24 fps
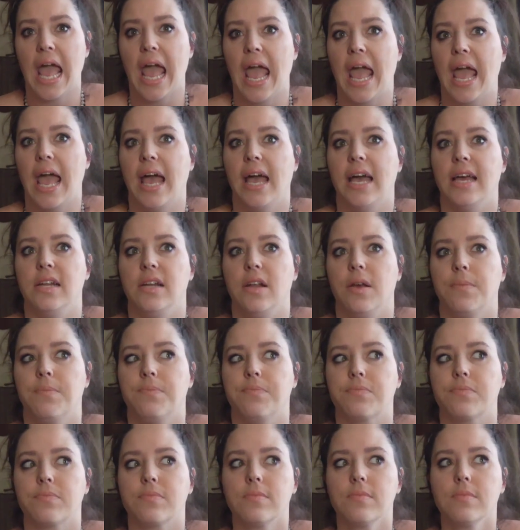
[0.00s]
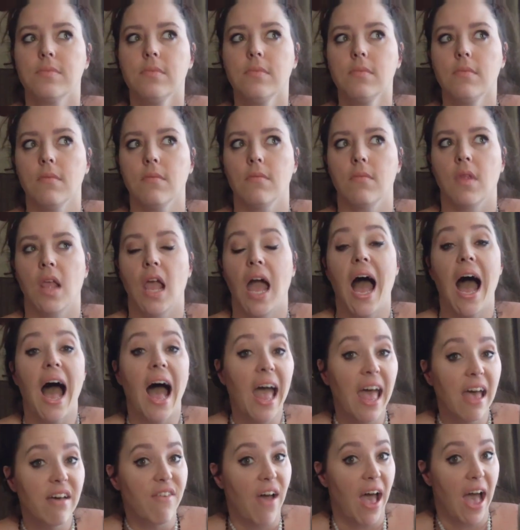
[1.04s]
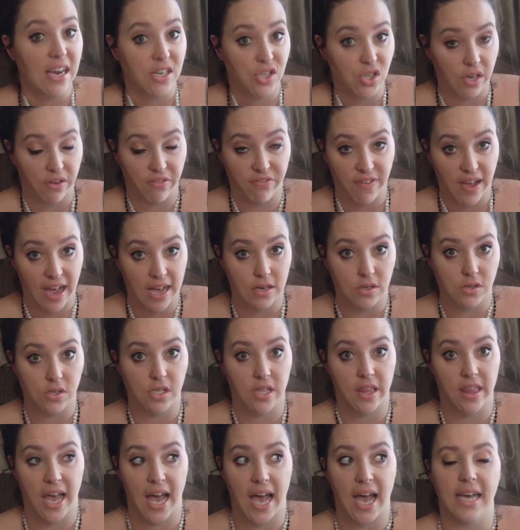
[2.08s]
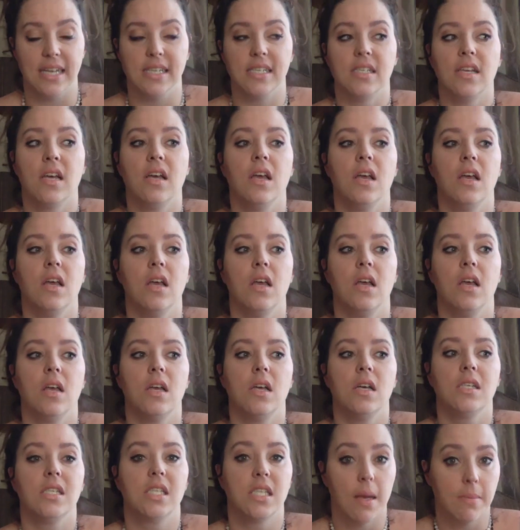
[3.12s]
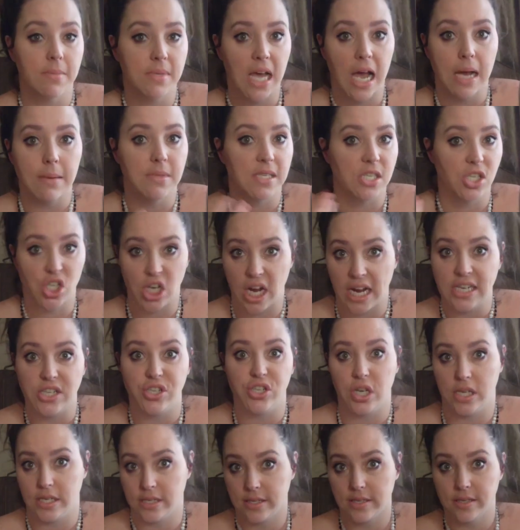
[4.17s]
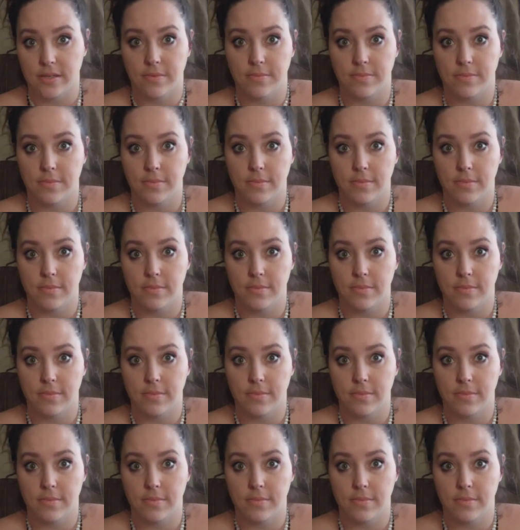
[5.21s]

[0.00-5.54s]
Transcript: And I have actually found that sometimes it changes